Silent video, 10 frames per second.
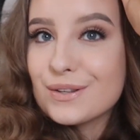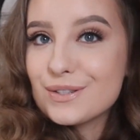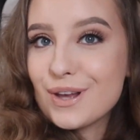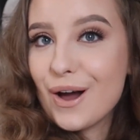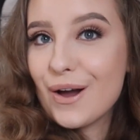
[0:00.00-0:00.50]

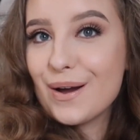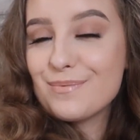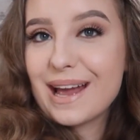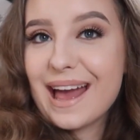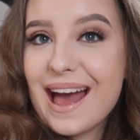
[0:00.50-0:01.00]
So
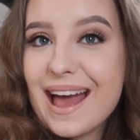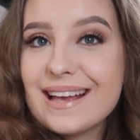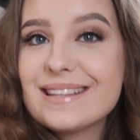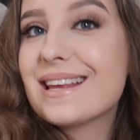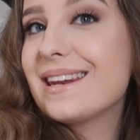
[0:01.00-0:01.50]
my hair
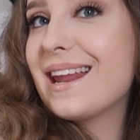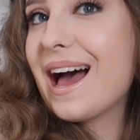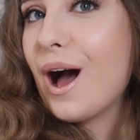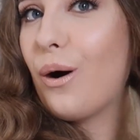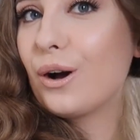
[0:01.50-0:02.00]
is
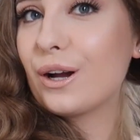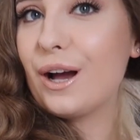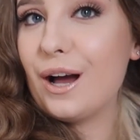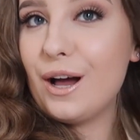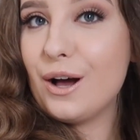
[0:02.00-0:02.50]
now
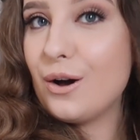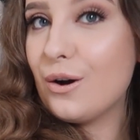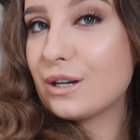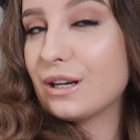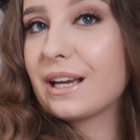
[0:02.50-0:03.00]

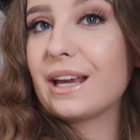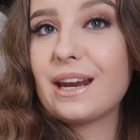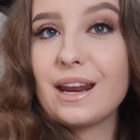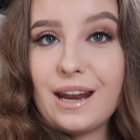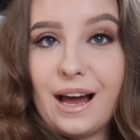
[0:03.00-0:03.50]
curled,
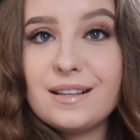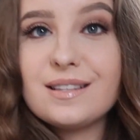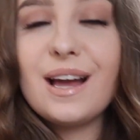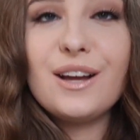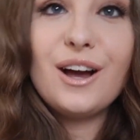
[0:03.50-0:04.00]
looking
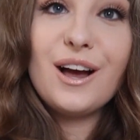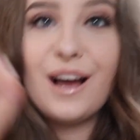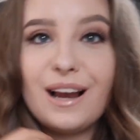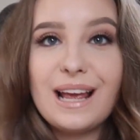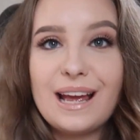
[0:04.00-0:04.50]
nice and
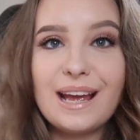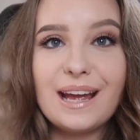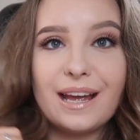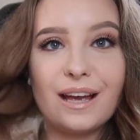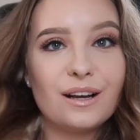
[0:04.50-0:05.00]

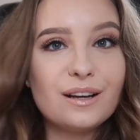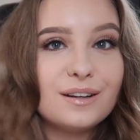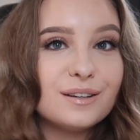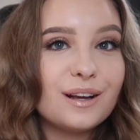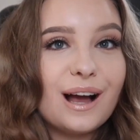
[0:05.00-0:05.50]
curly.
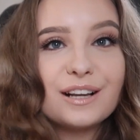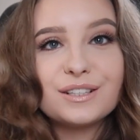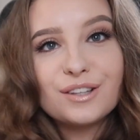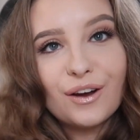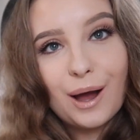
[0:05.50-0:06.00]

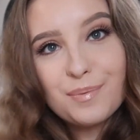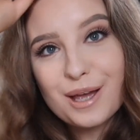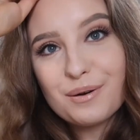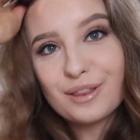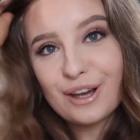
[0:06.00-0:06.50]
Actually so
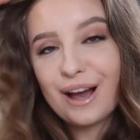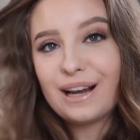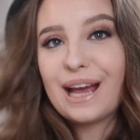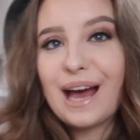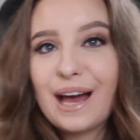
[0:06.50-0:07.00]
happy with the
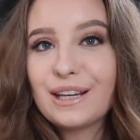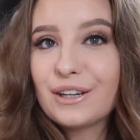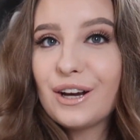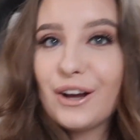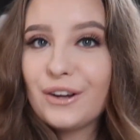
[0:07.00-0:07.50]
curly hair, you
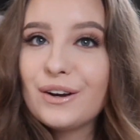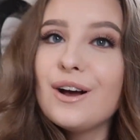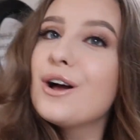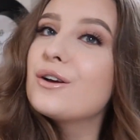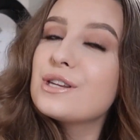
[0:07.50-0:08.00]
know.
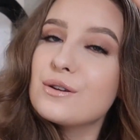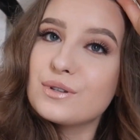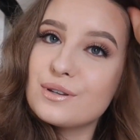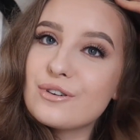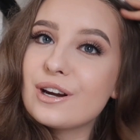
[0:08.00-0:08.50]
Dude
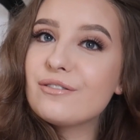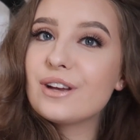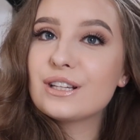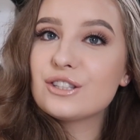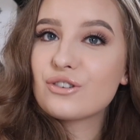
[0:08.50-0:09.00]
wasn't really
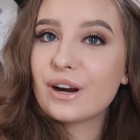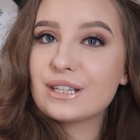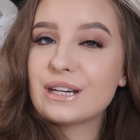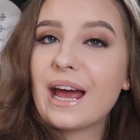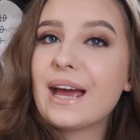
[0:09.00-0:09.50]
feeling
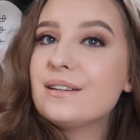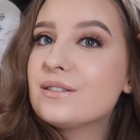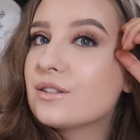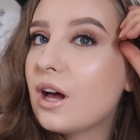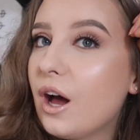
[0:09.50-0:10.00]
straight today,
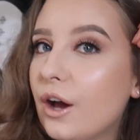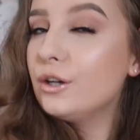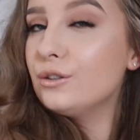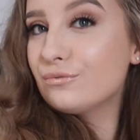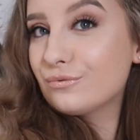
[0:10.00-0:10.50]
so
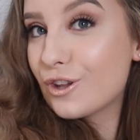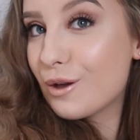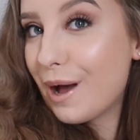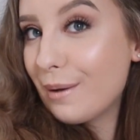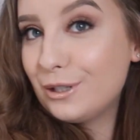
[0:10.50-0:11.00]

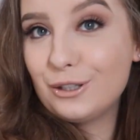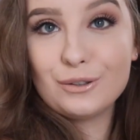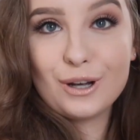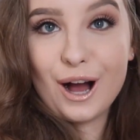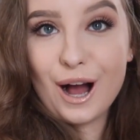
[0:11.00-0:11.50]
I'm happy
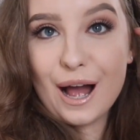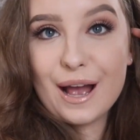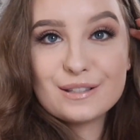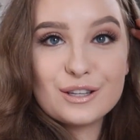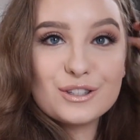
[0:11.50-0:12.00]
you
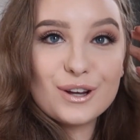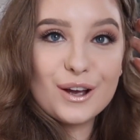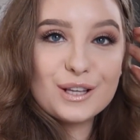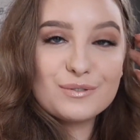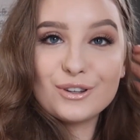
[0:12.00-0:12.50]
guys
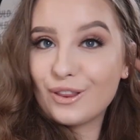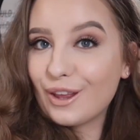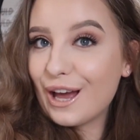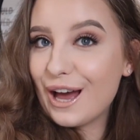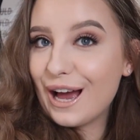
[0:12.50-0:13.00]
chose for
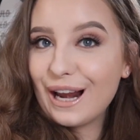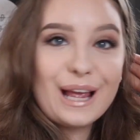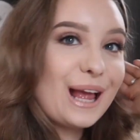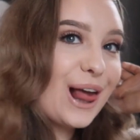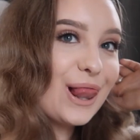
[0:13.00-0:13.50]
the curly